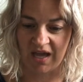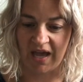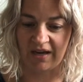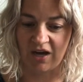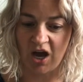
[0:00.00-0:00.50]

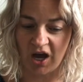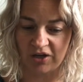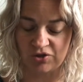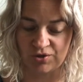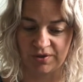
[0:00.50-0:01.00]
and
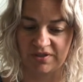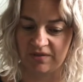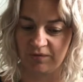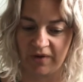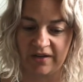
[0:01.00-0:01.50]
hundreds
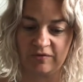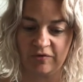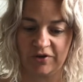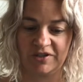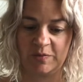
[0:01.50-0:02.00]
of
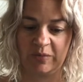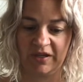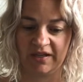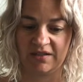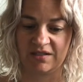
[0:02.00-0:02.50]
rainforest
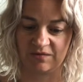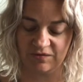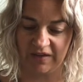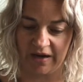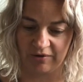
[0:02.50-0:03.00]
plants and
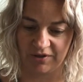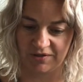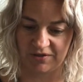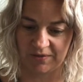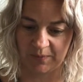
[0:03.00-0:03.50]

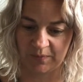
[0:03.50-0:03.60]
flowers.